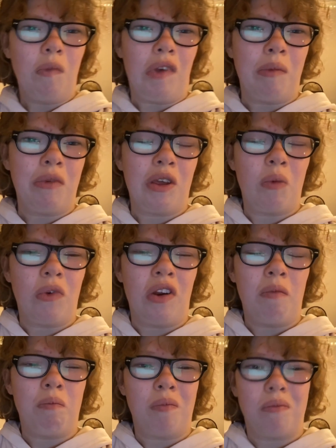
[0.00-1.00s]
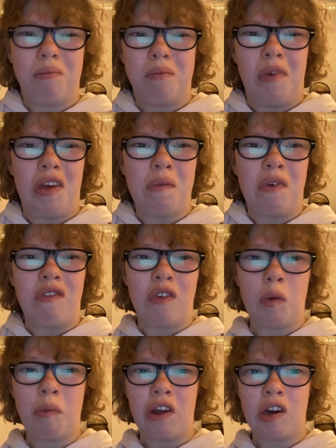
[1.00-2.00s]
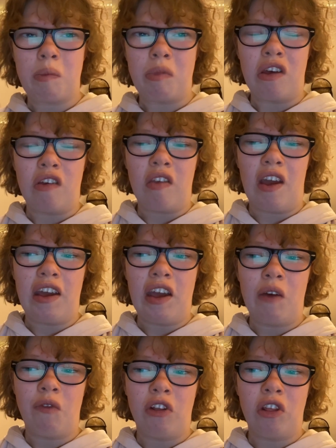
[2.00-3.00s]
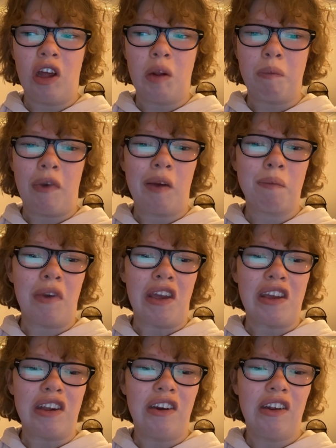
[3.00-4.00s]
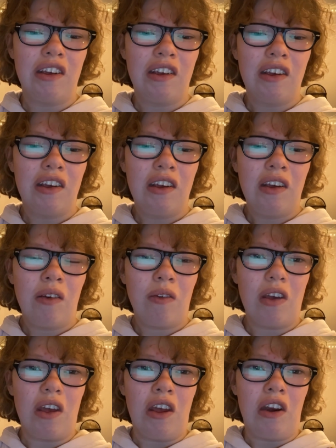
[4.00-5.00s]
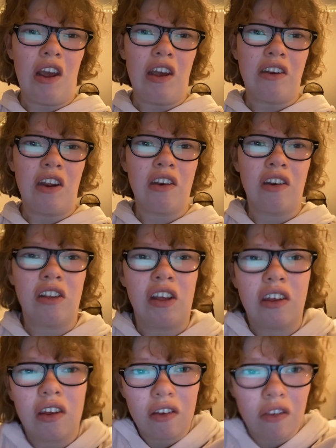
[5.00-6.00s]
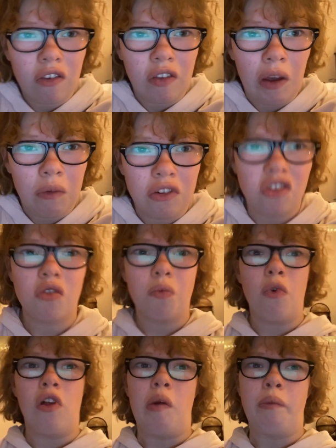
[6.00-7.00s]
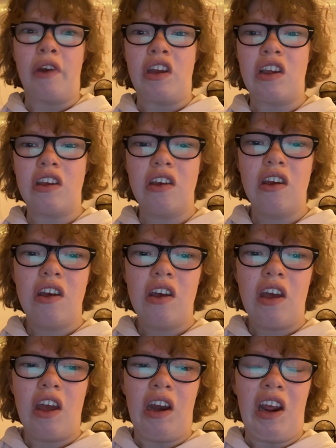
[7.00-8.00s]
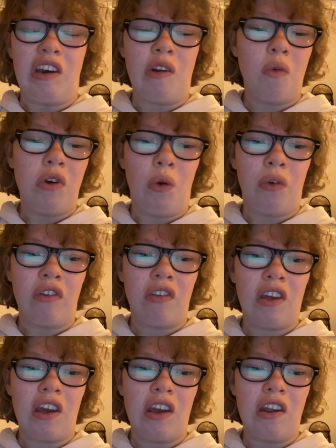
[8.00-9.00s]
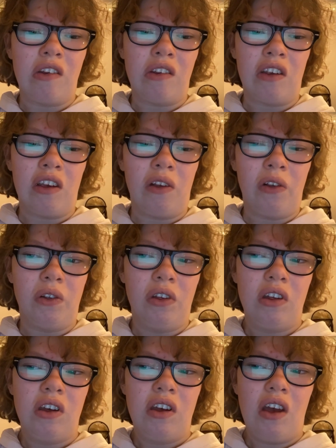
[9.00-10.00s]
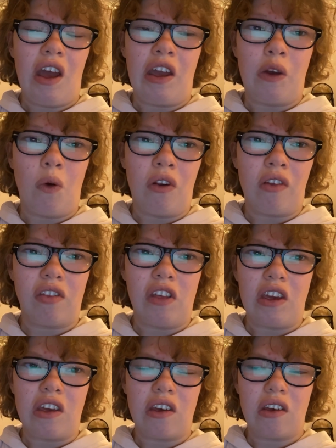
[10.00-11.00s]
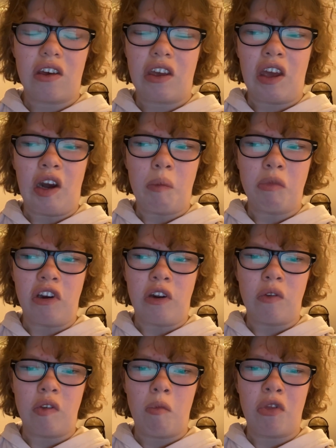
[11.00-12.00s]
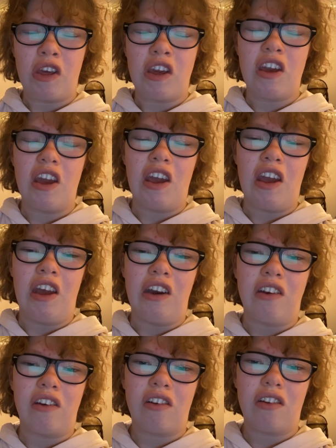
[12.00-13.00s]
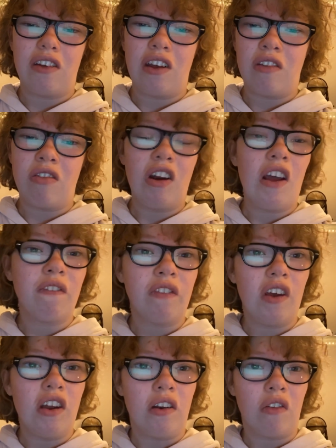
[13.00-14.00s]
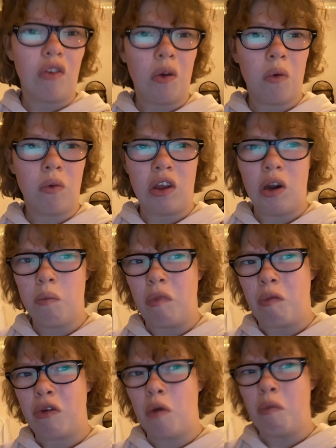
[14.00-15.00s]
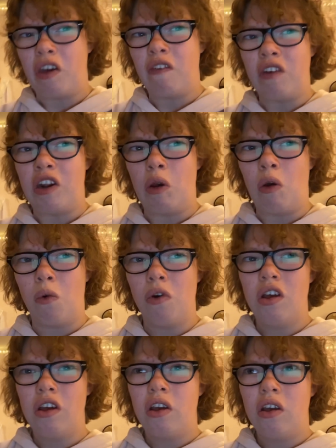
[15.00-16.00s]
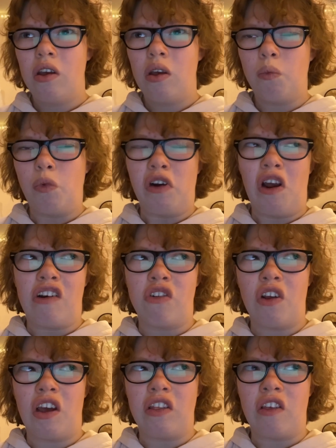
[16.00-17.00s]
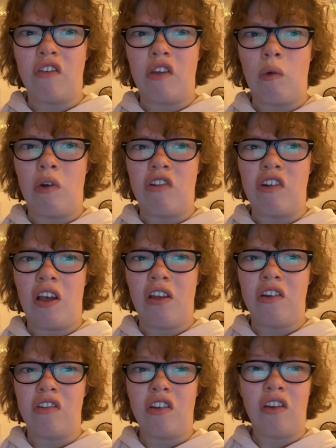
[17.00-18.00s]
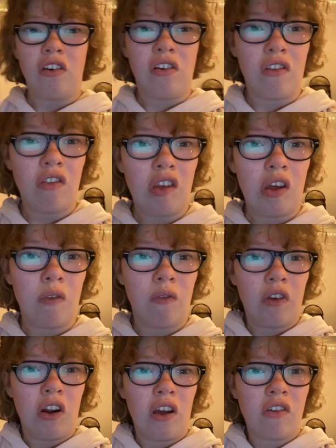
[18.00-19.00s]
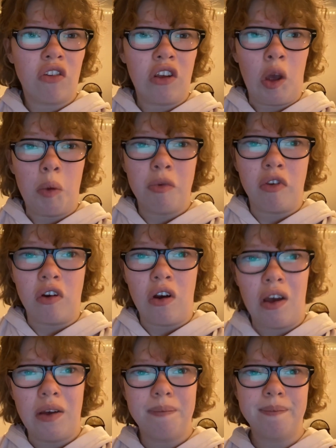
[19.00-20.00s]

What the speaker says: Maybe it would make me feel better because I have a lot of back pain. And I tend to like slouch while I'm writing, and I don't notice it until I go to like get up to do something, and it's not fun. So, you know, maybe I'll make a video where I try this yoga challenge and see if it actually helps or not.